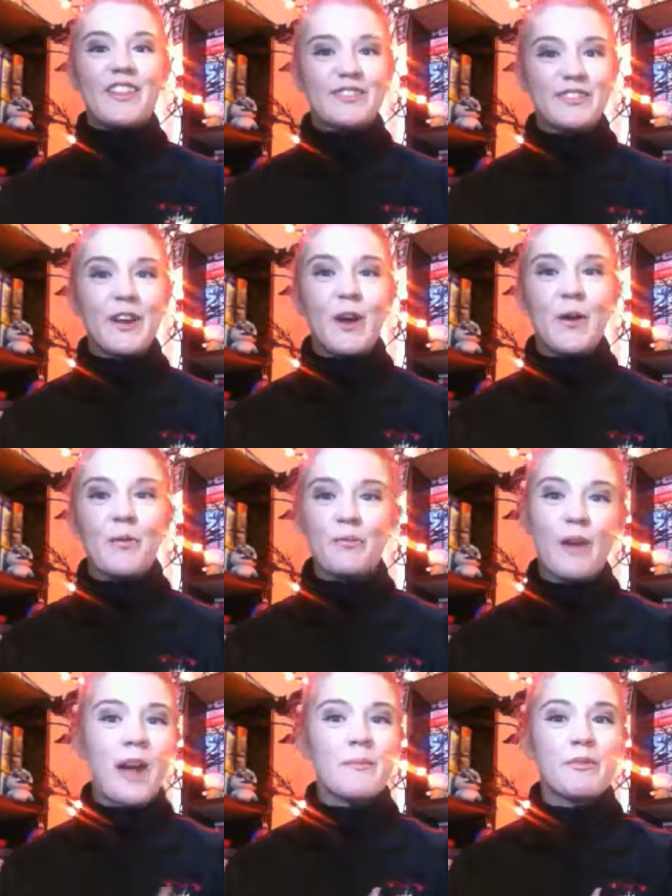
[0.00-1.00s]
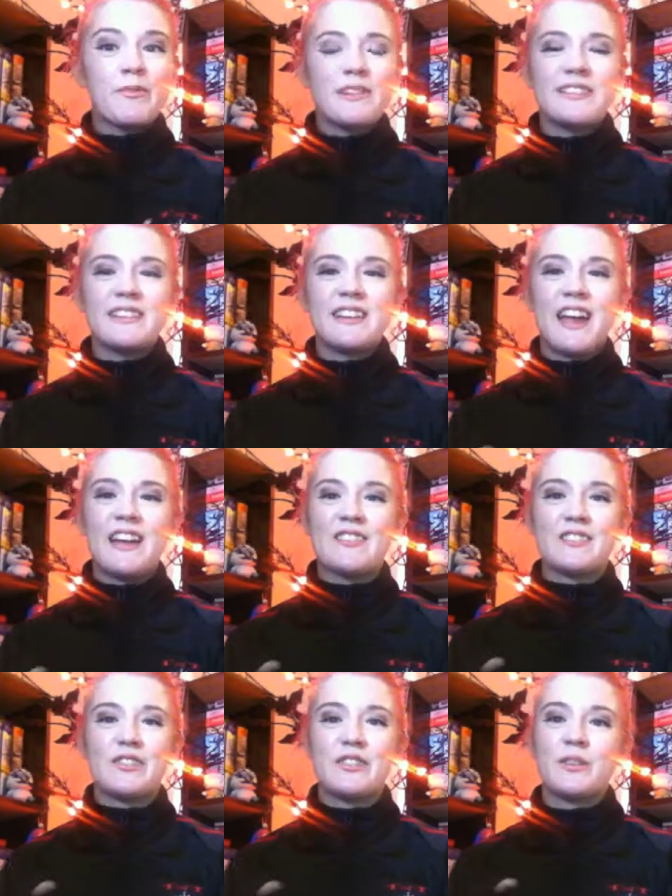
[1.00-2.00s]
There's no rhyme or reason
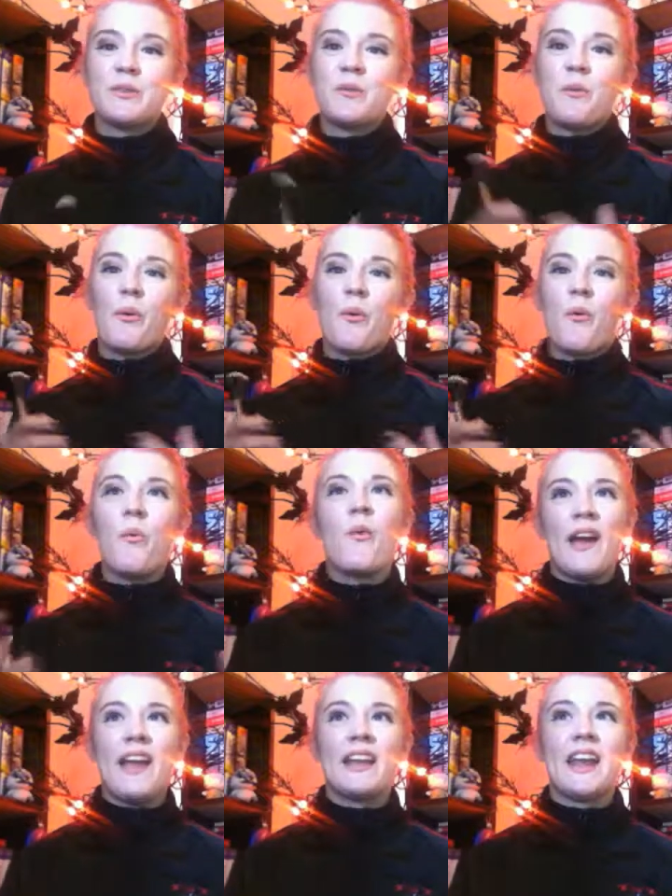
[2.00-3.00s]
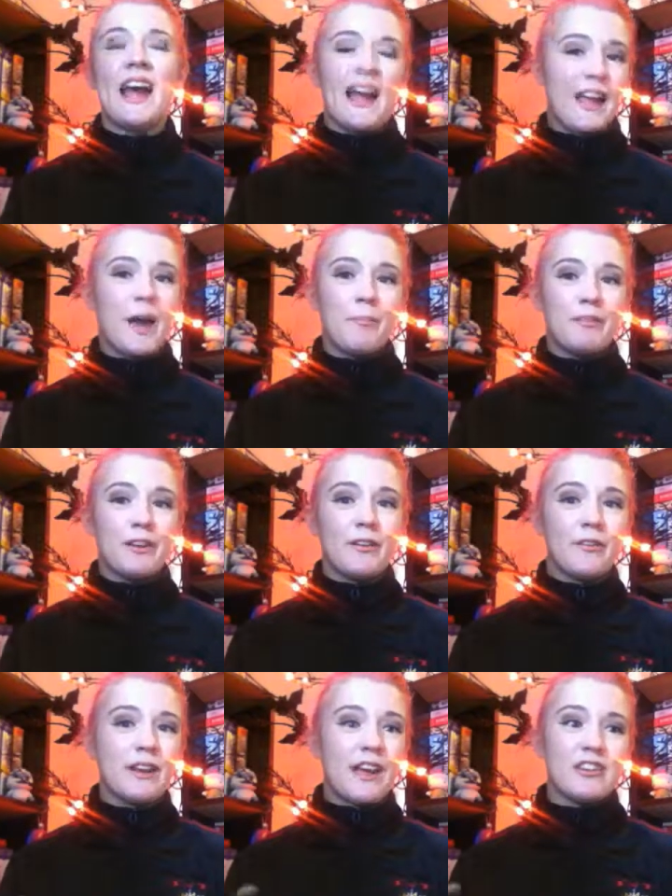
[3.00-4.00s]
as to when I upload.